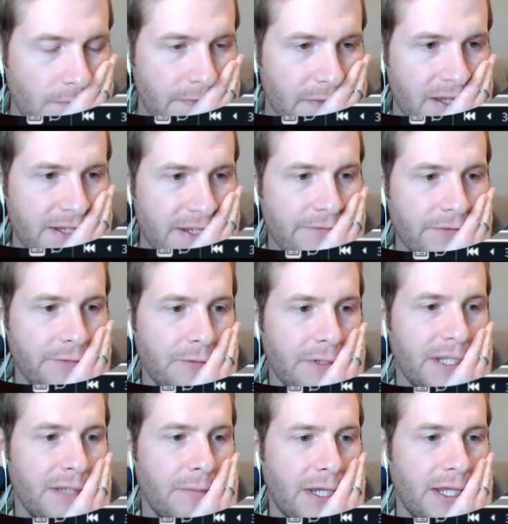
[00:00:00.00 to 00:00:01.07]
I definitely want to
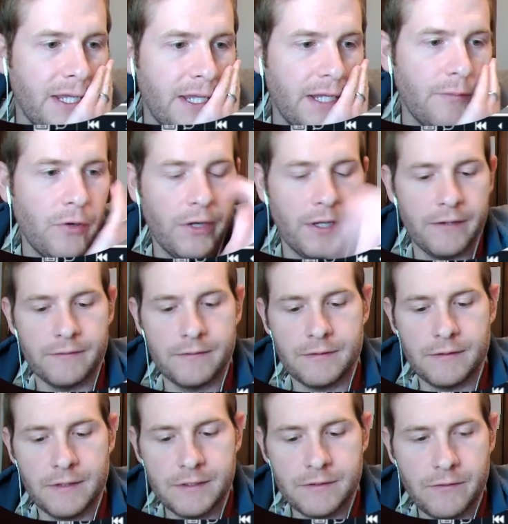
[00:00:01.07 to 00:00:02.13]
get my hammer out.
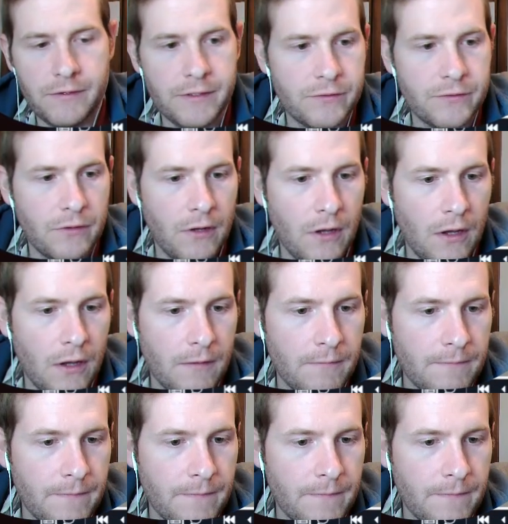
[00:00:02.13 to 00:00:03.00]
Let's go ahead and draw.